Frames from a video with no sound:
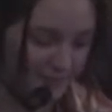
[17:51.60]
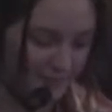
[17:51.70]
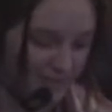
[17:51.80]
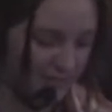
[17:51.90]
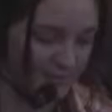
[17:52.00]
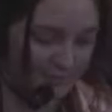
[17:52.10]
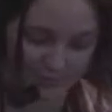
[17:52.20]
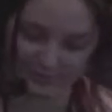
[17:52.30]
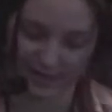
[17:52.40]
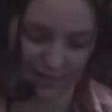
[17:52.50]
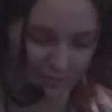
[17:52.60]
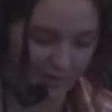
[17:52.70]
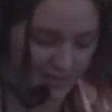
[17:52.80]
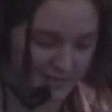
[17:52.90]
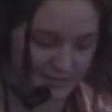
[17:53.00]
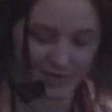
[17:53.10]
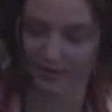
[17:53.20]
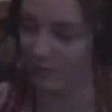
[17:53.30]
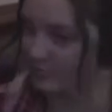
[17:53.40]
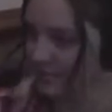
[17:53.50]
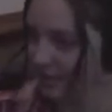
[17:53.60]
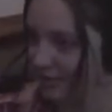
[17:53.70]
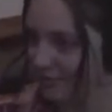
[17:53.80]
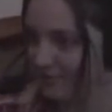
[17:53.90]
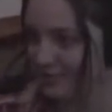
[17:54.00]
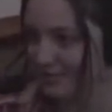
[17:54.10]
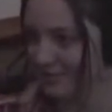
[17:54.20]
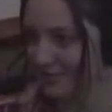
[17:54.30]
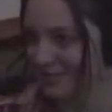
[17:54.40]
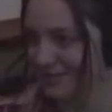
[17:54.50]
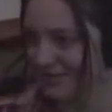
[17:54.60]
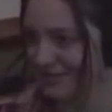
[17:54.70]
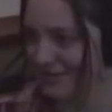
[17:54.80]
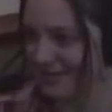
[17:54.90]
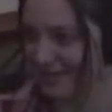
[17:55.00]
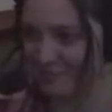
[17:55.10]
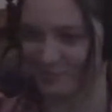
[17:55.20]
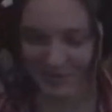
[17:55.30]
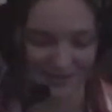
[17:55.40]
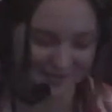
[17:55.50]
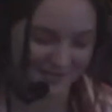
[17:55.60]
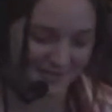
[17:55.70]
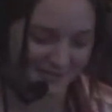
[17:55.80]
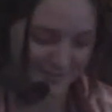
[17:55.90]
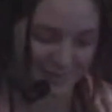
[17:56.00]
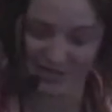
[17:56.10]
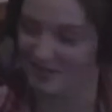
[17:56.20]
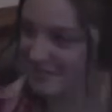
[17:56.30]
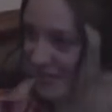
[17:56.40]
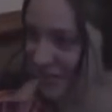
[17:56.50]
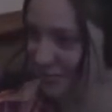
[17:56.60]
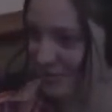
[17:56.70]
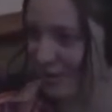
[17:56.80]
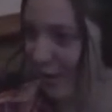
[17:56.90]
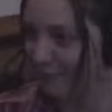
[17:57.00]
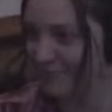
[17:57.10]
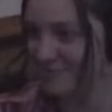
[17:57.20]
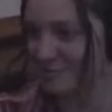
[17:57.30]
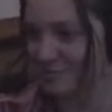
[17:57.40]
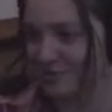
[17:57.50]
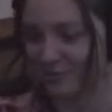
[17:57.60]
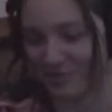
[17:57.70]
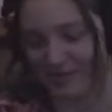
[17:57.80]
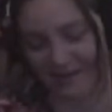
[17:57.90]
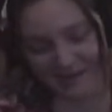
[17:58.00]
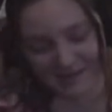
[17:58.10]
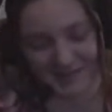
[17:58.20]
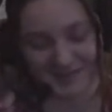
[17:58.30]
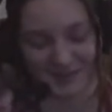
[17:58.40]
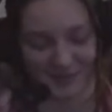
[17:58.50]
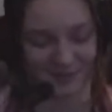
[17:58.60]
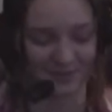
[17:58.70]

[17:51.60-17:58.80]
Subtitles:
yeah, we've got a bus, we've got a hotel, and everybody's ready to take a week off of school to go play hockey. So